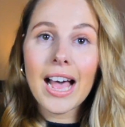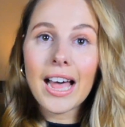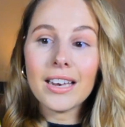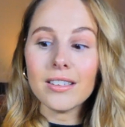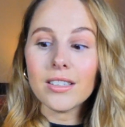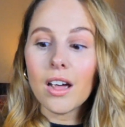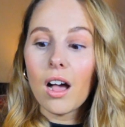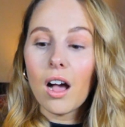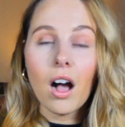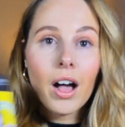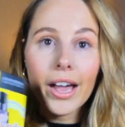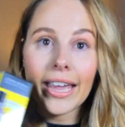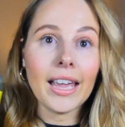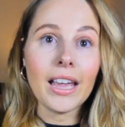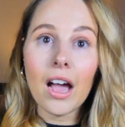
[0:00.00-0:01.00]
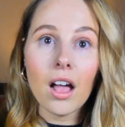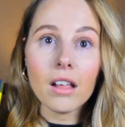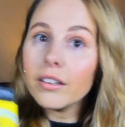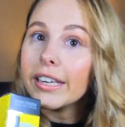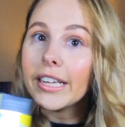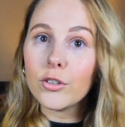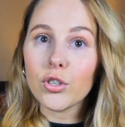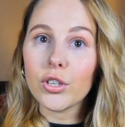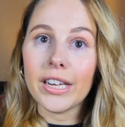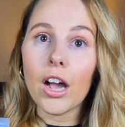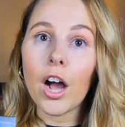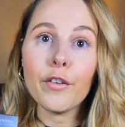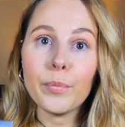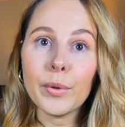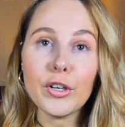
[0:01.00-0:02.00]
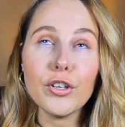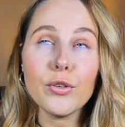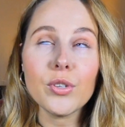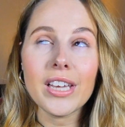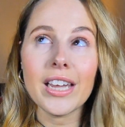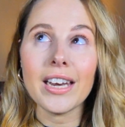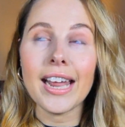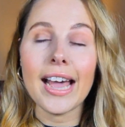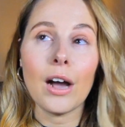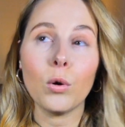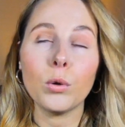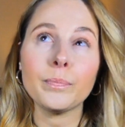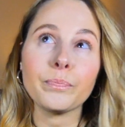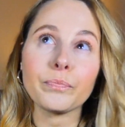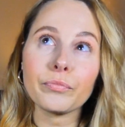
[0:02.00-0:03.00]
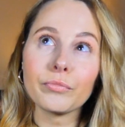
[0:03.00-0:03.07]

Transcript: and I literally, I've been using it now